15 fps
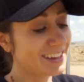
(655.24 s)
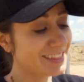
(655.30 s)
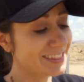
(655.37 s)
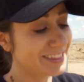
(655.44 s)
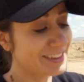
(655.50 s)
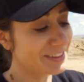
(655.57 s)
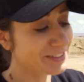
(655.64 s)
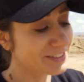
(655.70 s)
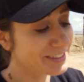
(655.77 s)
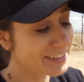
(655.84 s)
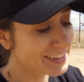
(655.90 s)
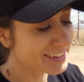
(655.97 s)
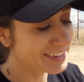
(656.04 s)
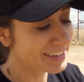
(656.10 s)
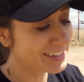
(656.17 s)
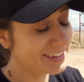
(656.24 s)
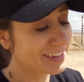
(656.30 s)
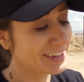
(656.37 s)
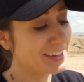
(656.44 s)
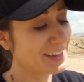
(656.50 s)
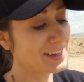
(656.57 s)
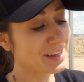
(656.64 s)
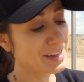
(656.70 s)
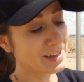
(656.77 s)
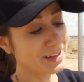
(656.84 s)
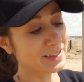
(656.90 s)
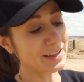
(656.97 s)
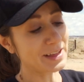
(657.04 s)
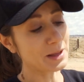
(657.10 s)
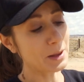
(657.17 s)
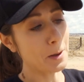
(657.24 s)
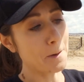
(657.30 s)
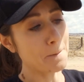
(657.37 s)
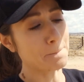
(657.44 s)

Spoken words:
literally like